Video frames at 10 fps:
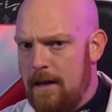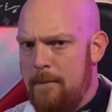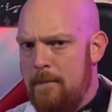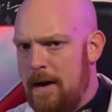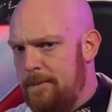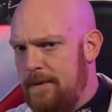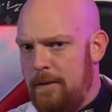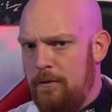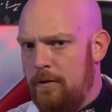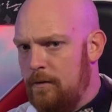that might be
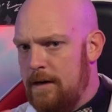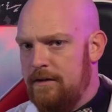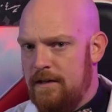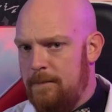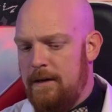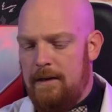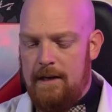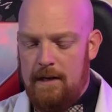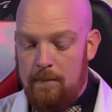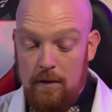able to render something
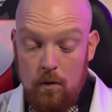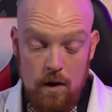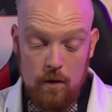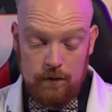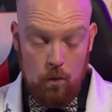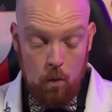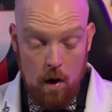neat. But who knows?